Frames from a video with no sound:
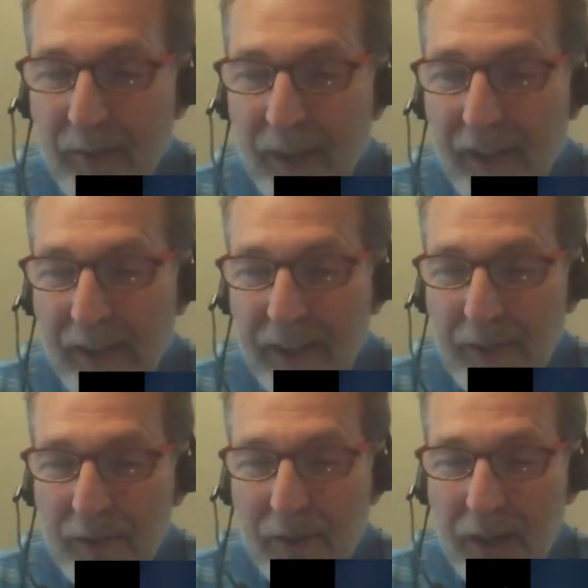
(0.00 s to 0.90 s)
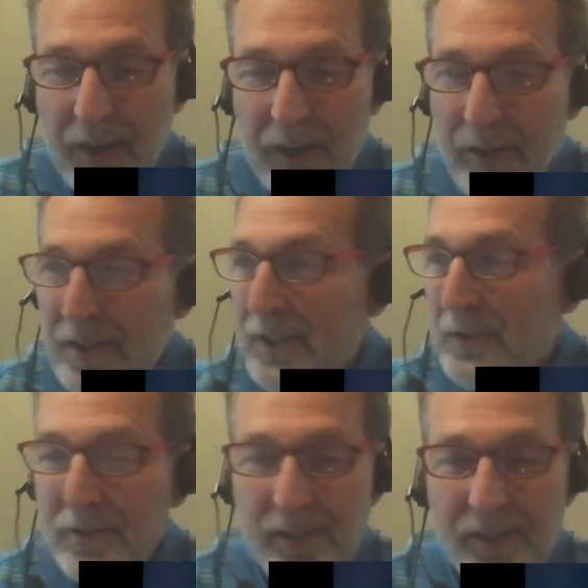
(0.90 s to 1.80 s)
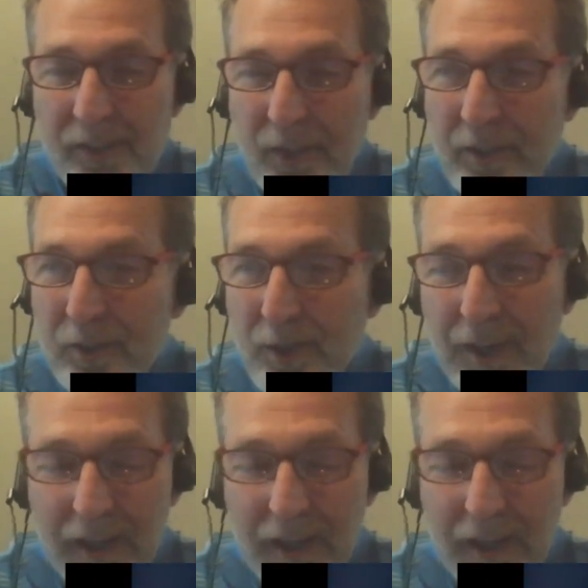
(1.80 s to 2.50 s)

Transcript: And that's why we're not always just looking straight